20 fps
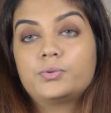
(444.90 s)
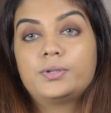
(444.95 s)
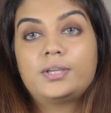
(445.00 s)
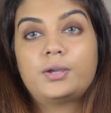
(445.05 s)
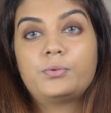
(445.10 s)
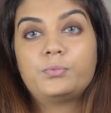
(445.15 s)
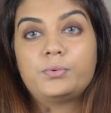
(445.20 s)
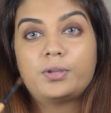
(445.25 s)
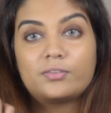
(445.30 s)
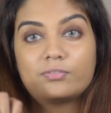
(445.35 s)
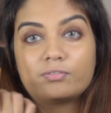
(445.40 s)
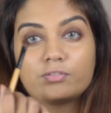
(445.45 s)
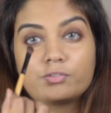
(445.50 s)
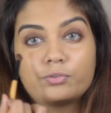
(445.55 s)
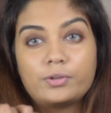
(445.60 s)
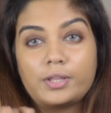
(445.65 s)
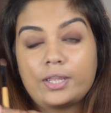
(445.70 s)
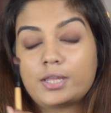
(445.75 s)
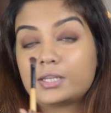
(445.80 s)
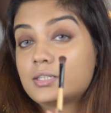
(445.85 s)
yeah, we have
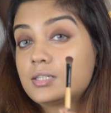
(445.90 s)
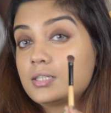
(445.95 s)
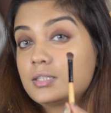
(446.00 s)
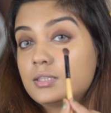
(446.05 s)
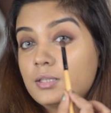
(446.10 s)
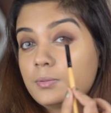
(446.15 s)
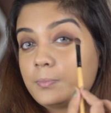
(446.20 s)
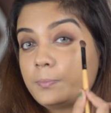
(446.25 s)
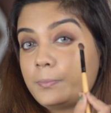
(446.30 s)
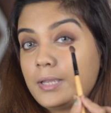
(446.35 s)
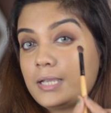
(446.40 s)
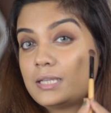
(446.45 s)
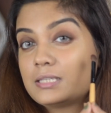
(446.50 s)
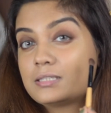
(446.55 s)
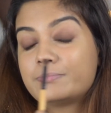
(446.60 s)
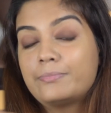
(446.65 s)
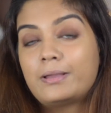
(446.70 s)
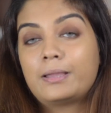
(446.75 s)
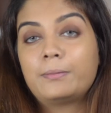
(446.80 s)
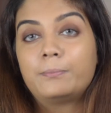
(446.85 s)
created the
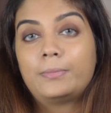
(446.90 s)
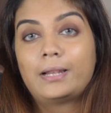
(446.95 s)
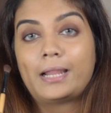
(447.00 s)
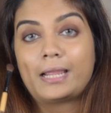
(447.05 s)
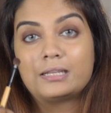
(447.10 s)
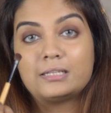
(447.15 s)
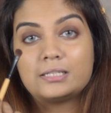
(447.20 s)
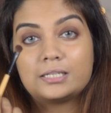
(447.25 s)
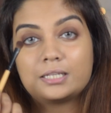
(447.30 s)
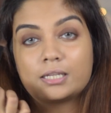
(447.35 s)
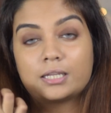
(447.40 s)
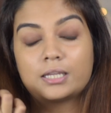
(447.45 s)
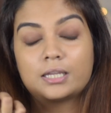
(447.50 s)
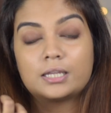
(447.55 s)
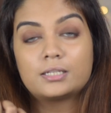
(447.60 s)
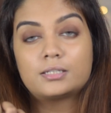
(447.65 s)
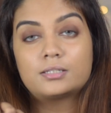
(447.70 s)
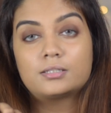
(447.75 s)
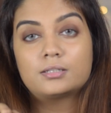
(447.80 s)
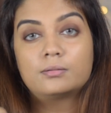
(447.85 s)
base by
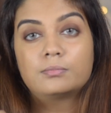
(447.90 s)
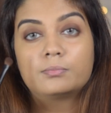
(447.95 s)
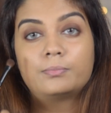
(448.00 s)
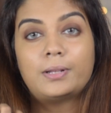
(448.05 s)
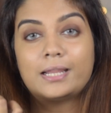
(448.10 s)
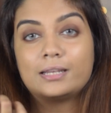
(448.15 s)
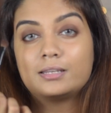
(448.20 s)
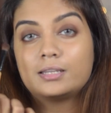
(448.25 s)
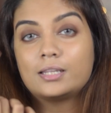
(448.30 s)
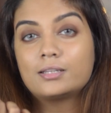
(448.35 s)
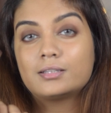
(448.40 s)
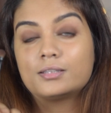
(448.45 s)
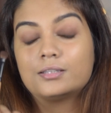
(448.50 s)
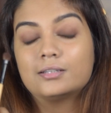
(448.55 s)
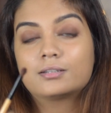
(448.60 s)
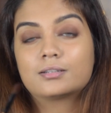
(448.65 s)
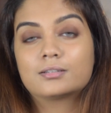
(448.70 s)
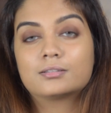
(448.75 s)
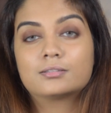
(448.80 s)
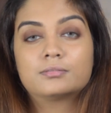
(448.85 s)
blending
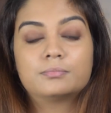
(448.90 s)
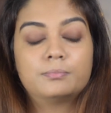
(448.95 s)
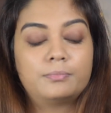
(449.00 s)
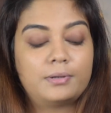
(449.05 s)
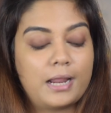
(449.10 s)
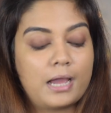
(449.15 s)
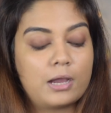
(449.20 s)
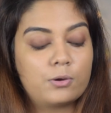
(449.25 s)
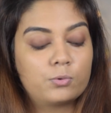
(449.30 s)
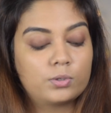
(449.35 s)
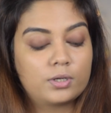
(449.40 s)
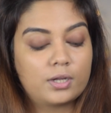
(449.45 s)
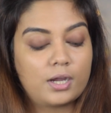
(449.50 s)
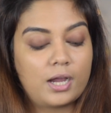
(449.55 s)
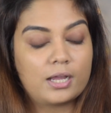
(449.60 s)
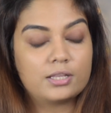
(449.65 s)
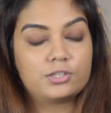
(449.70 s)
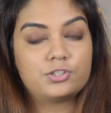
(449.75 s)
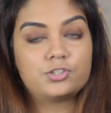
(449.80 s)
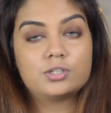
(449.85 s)
the brown
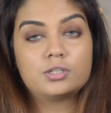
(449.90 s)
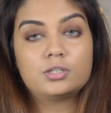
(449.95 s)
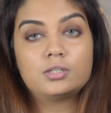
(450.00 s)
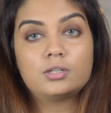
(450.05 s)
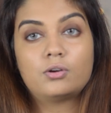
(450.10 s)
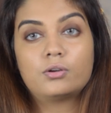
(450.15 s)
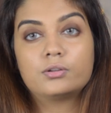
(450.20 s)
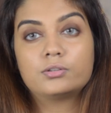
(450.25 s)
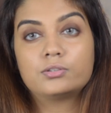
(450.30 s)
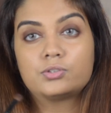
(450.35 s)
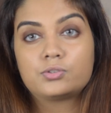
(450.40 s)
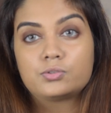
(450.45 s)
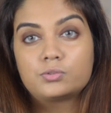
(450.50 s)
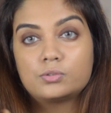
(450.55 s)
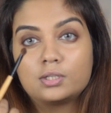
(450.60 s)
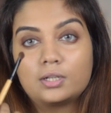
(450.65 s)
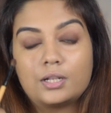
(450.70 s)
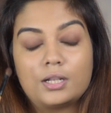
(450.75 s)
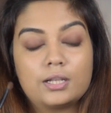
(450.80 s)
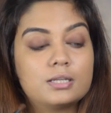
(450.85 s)
kajal onto
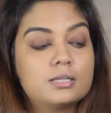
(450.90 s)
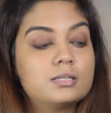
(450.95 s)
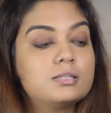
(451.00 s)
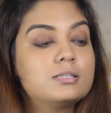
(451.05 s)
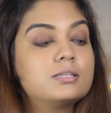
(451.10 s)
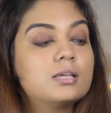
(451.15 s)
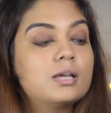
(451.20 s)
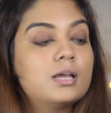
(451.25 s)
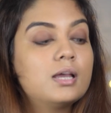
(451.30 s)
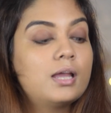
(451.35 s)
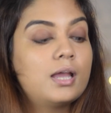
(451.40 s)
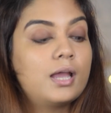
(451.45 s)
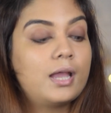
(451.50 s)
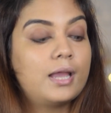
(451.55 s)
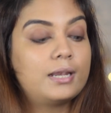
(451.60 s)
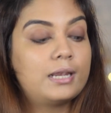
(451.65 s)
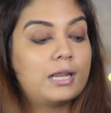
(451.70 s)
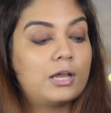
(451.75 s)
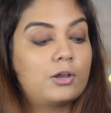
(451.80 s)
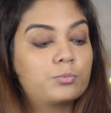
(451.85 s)
the lids.
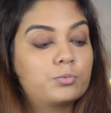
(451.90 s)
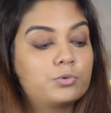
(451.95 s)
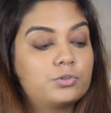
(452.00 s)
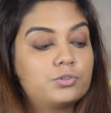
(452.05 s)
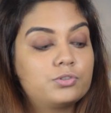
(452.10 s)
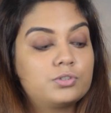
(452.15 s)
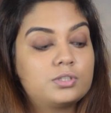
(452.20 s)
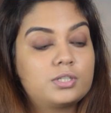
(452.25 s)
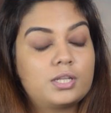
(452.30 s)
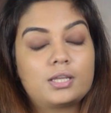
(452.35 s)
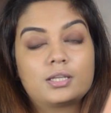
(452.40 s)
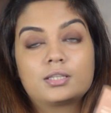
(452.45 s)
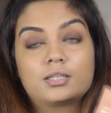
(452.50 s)
And now I'm going to take